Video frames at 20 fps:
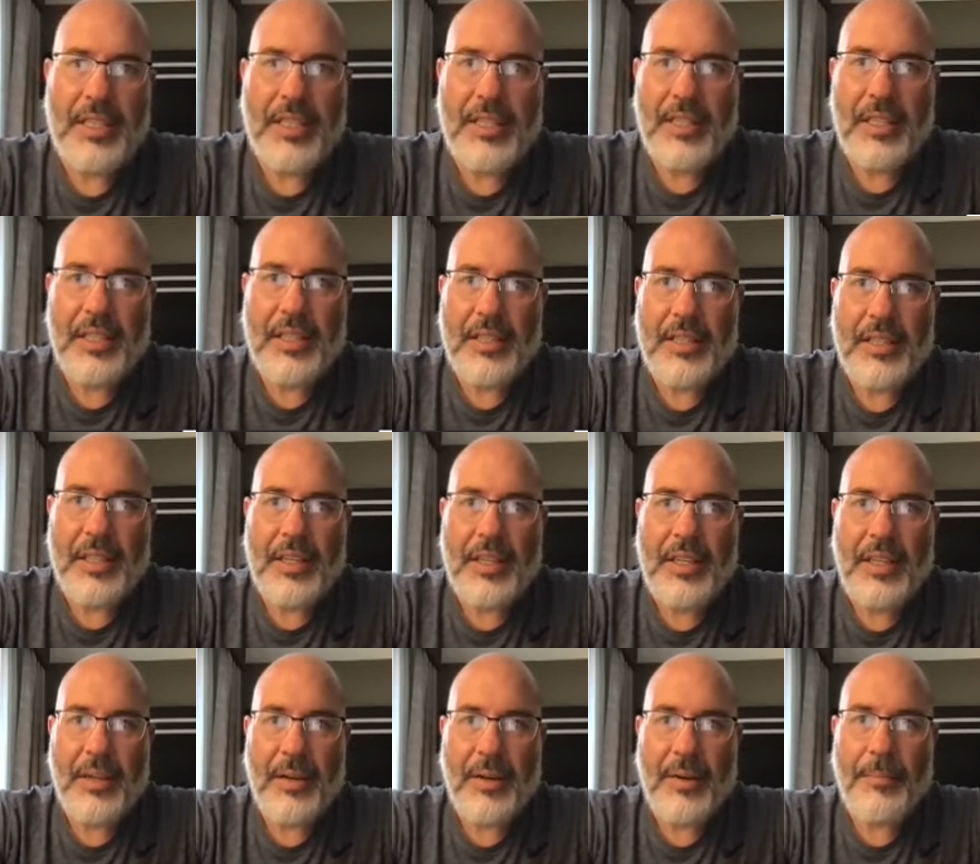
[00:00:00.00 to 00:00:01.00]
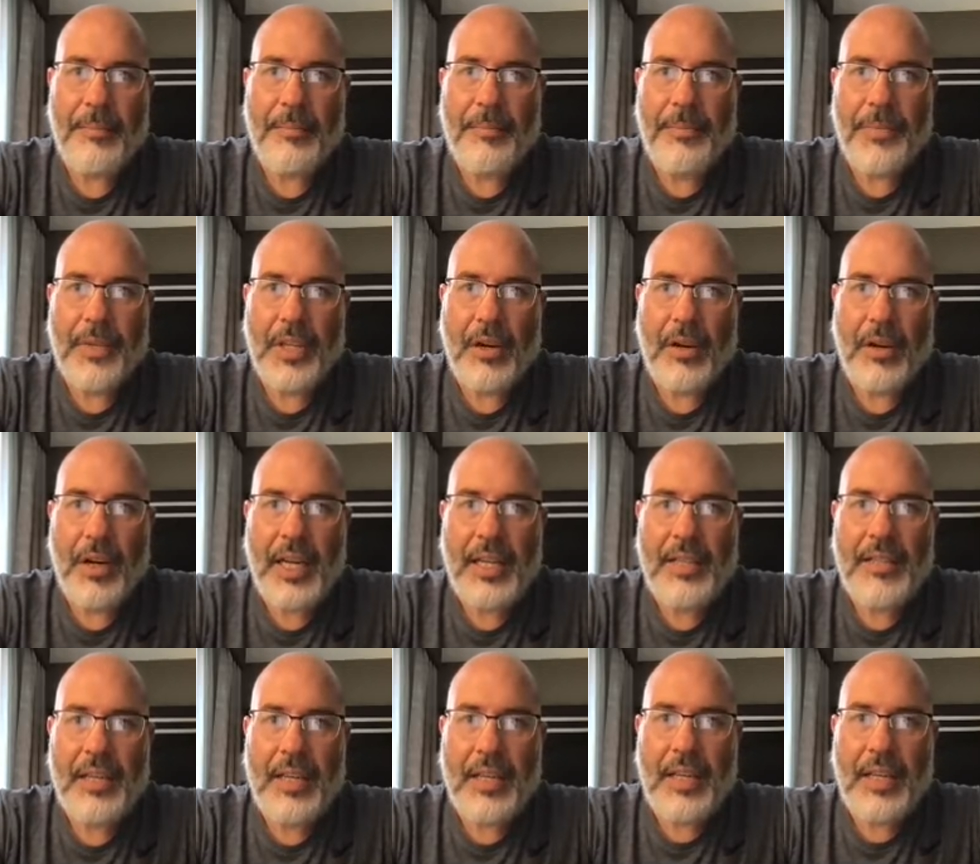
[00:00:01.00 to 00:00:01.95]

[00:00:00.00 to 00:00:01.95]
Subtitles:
things in here, all right?